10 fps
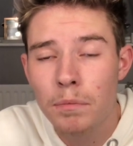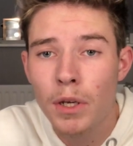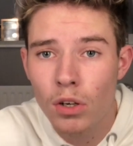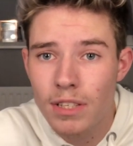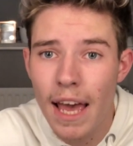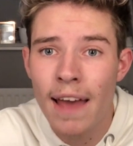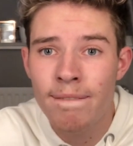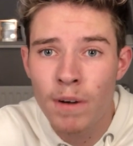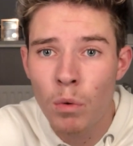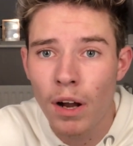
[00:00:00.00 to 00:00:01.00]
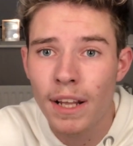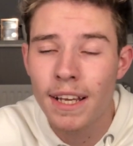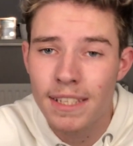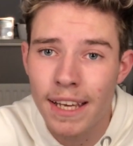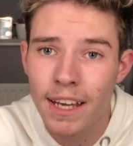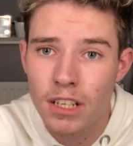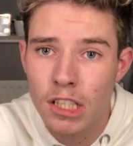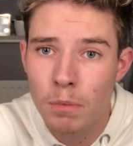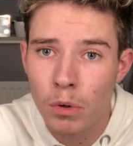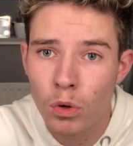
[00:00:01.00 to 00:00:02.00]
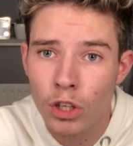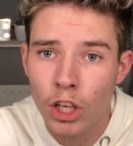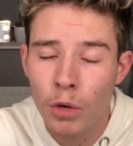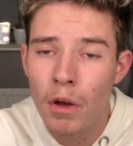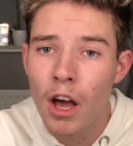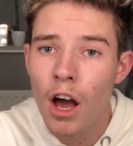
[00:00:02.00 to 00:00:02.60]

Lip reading: because everyone is here to support you.